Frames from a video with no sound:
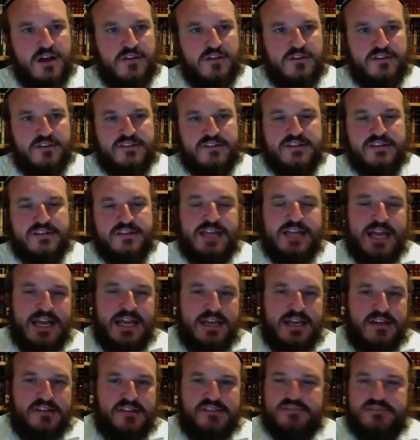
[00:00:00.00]
That today
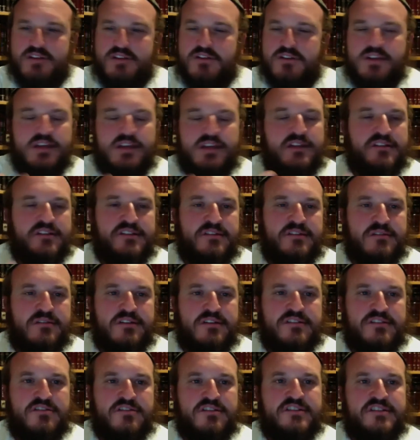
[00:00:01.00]
it's very easy
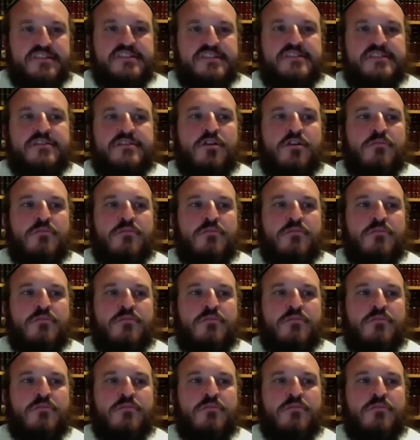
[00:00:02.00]
because there's so